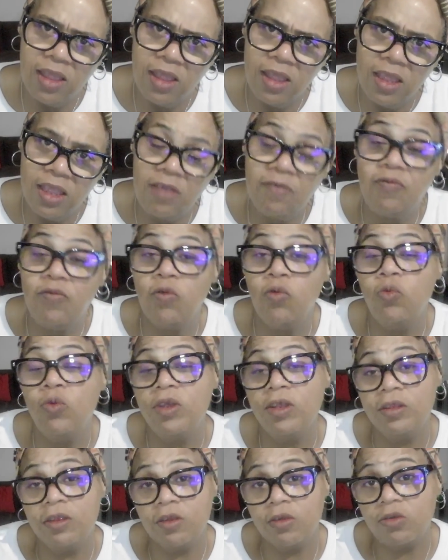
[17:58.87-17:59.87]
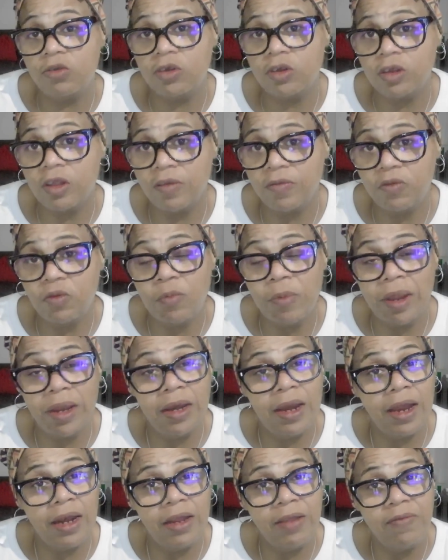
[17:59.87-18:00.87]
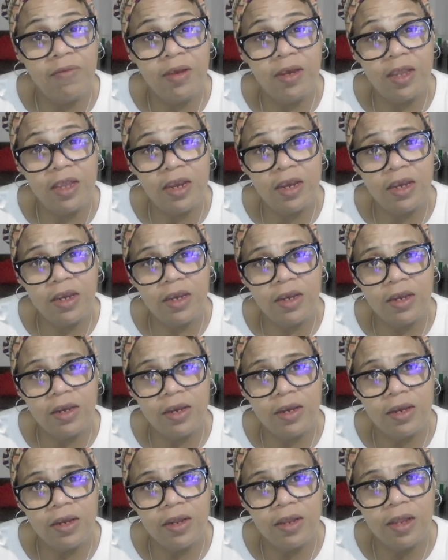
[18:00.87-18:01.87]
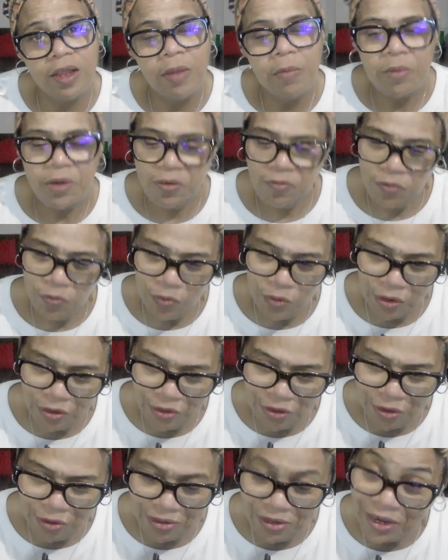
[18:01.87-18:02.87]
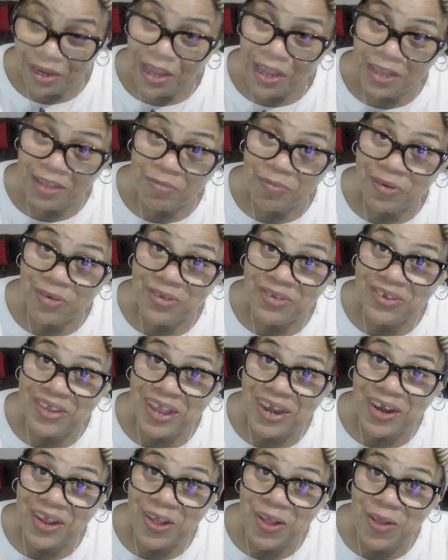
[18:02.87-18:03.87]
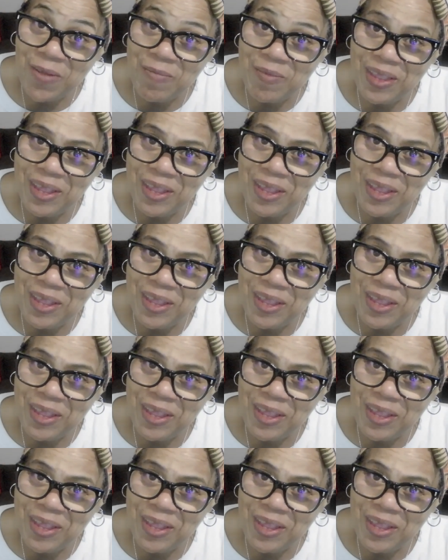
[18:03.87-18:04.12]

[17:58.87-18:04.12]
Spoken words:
If you research enough, you may not even need it. But if you want to talk to the experts, you got to call me